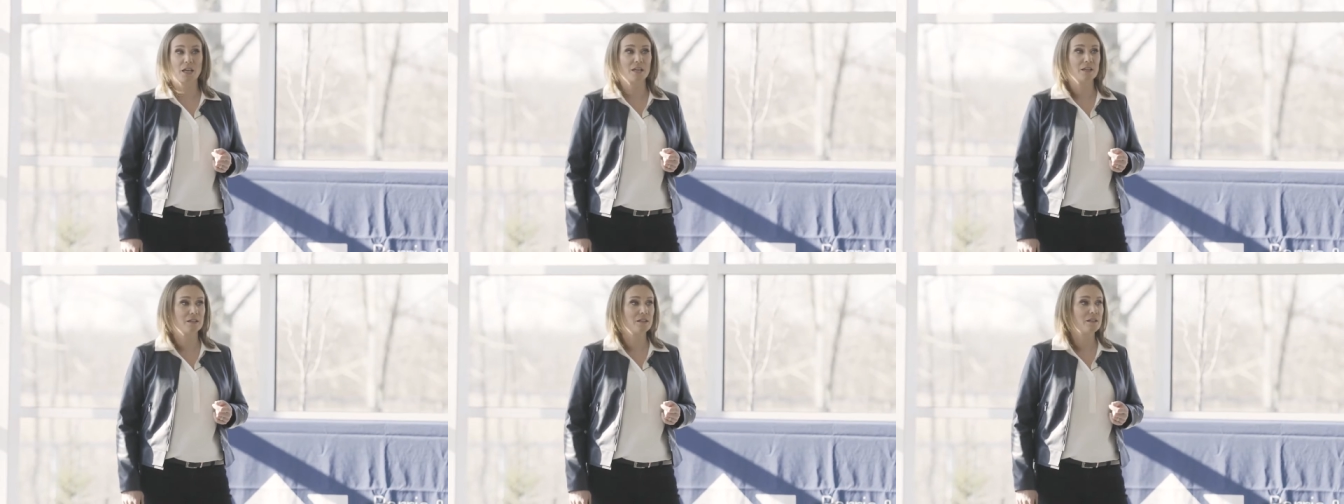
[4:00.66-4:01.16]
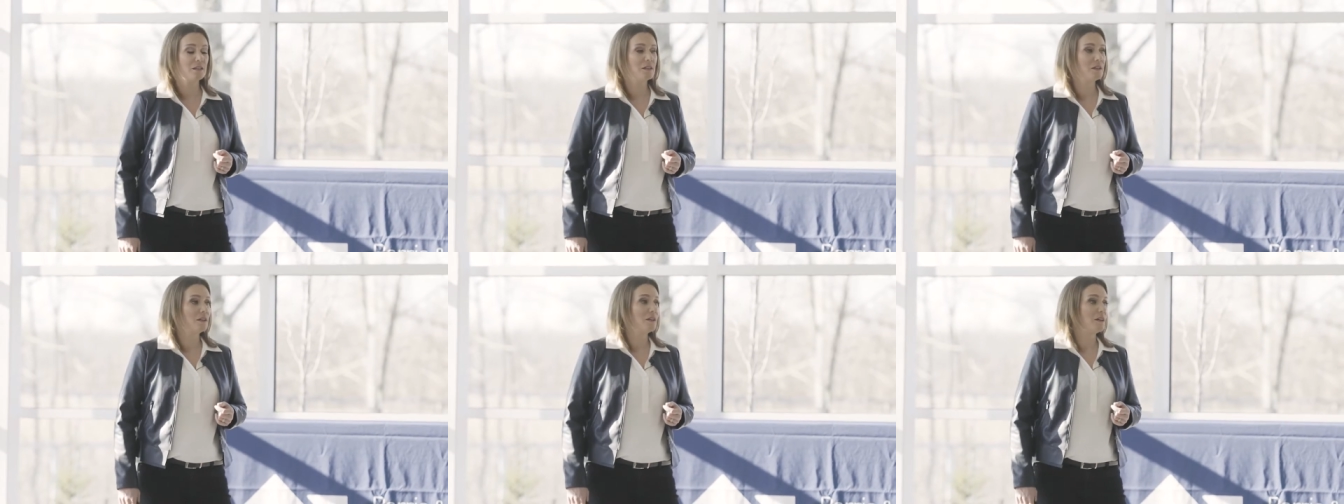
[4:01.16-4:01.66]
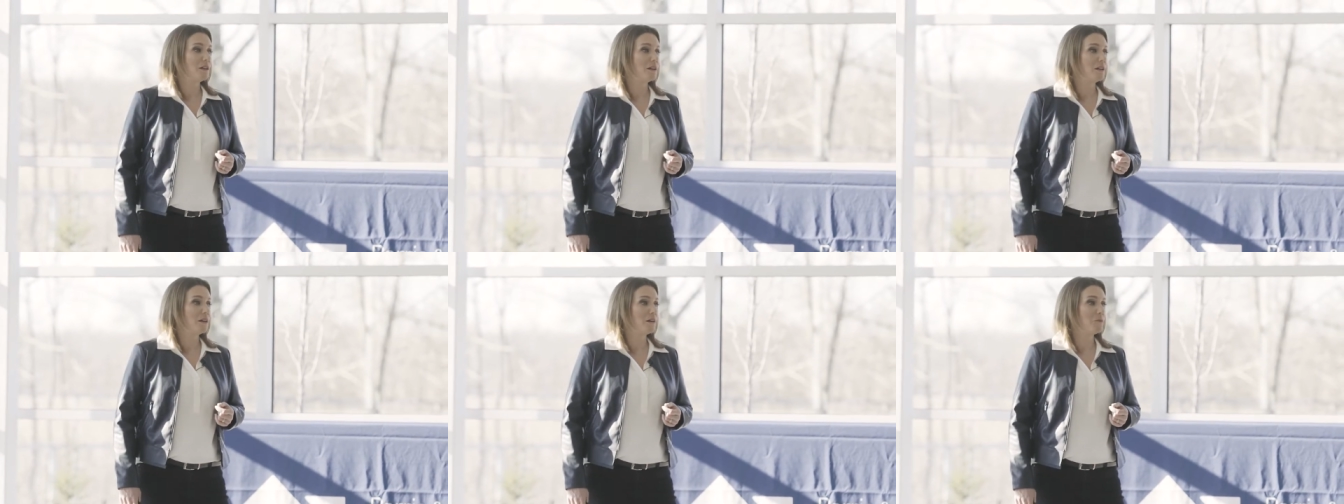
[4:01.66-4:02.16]
okay?
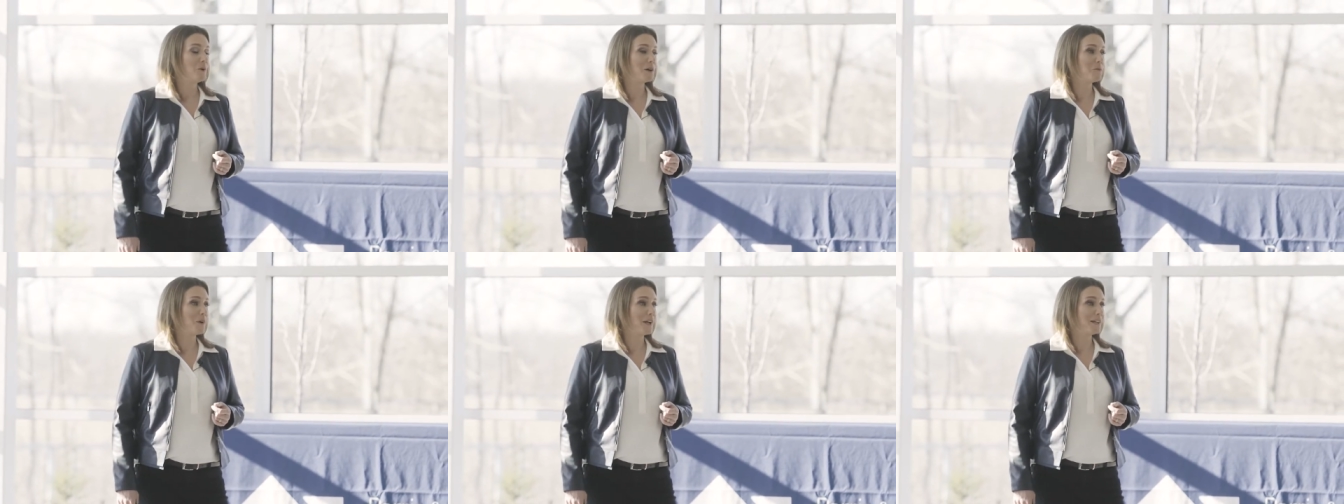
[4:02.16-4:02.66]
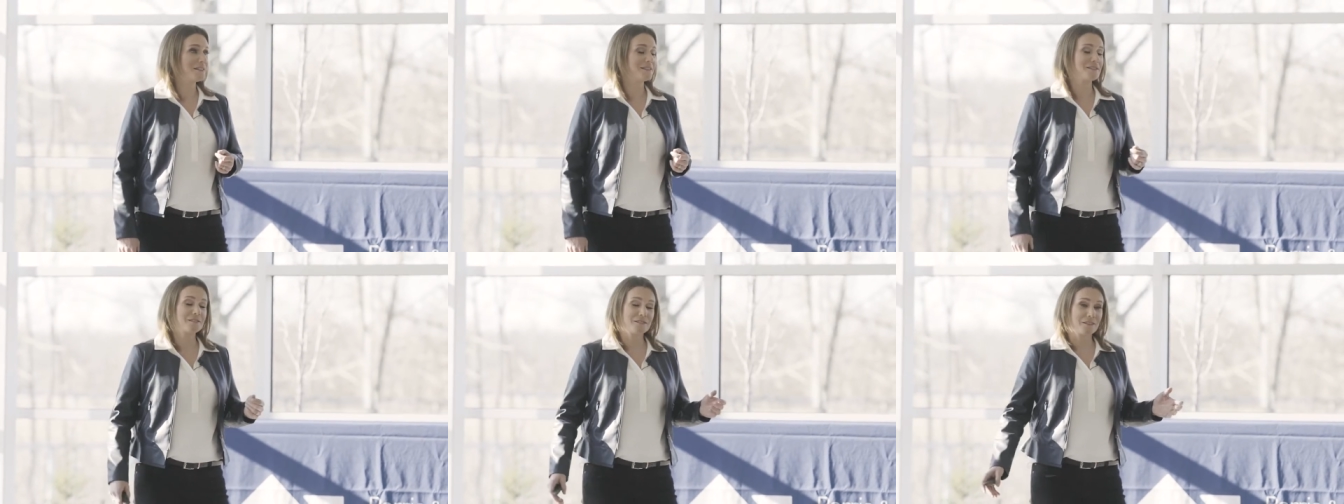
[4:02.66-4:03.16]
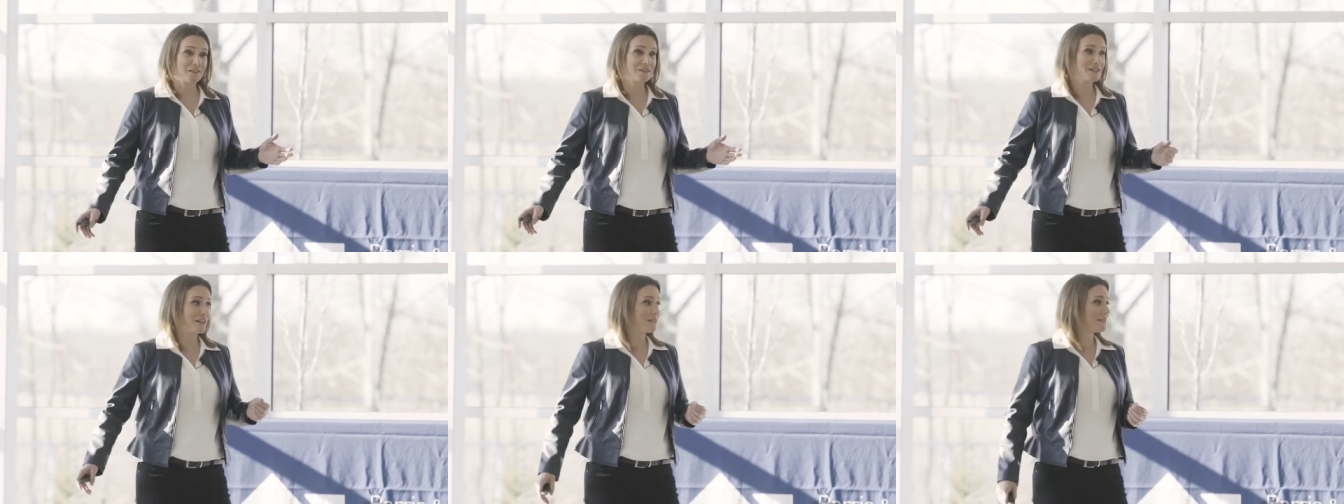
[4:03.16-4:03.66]
One was, it's going
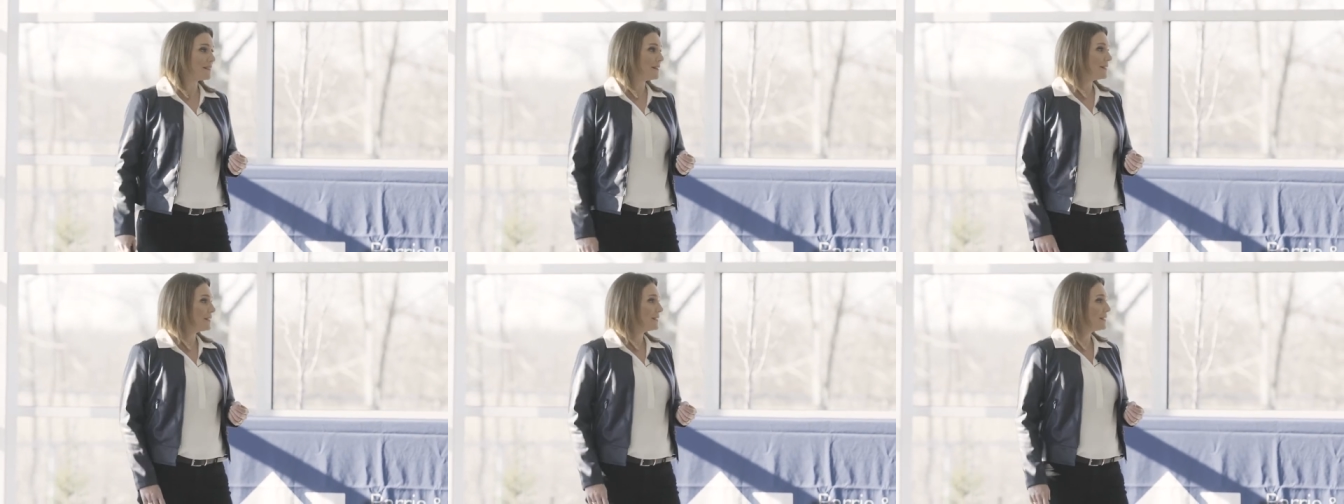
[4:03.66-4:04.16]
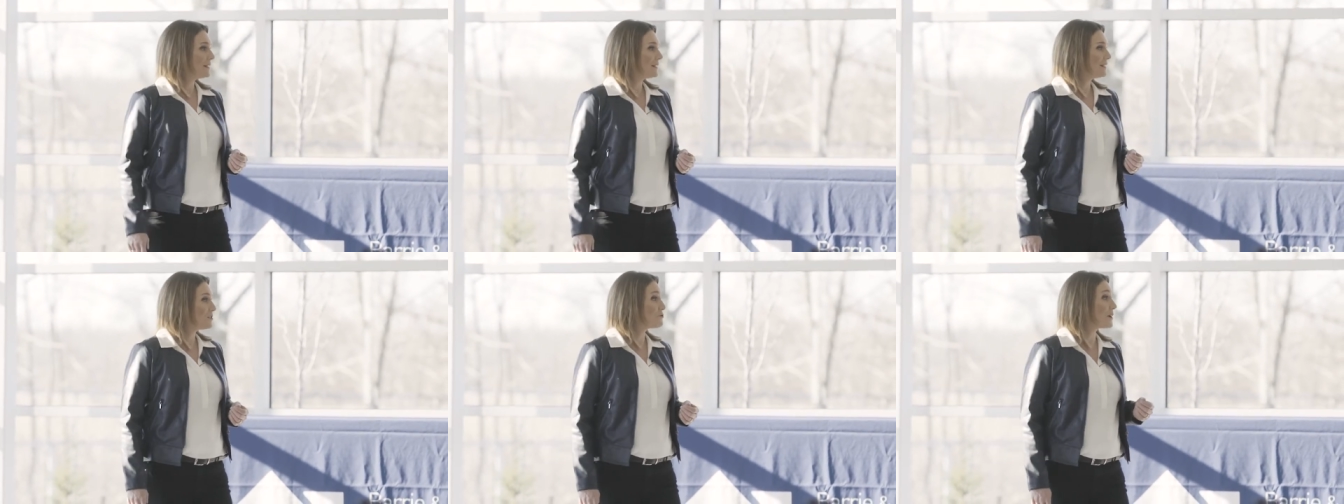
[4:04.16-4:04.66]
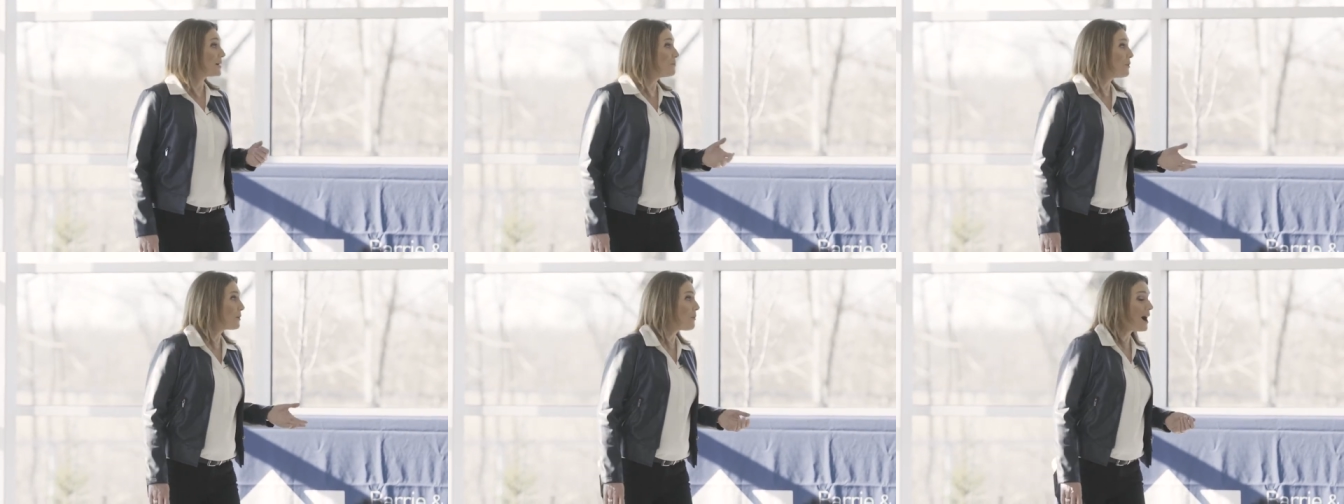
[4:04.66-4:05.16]
to sound silly,
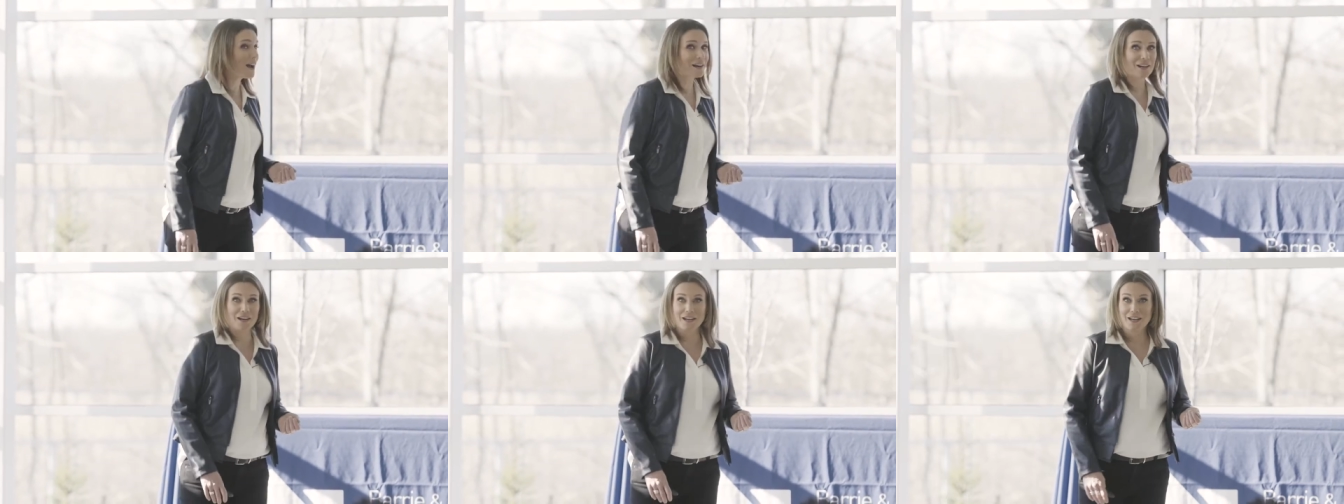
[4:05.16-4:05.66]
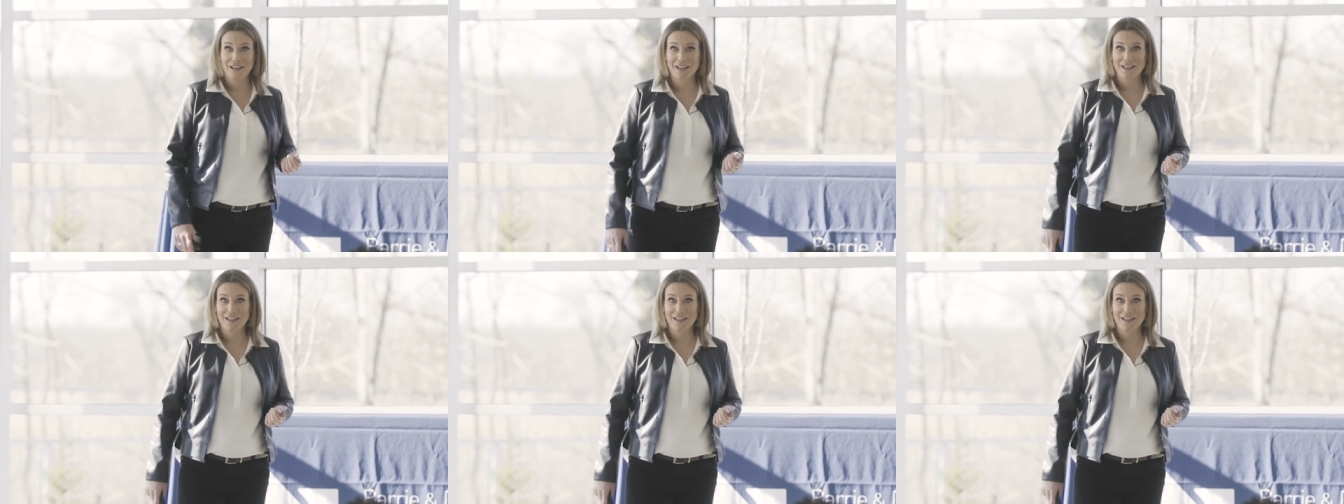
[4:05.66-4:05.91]
drink more water.